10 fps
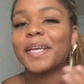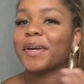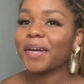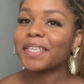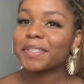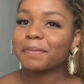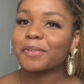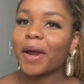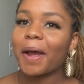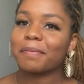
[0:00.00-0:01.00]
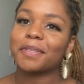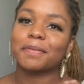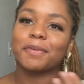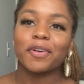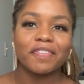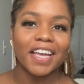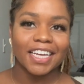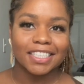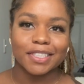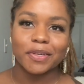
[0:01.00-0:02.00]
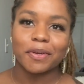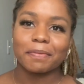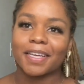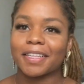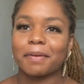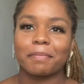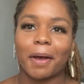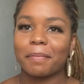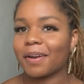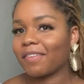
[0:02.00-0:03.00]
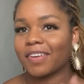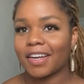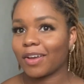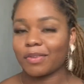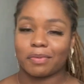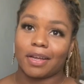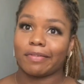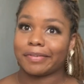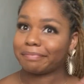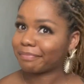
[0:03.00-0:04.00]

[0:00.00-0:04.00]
go ahead and subscribe, turn notifications on because I'm popping out videos whenever.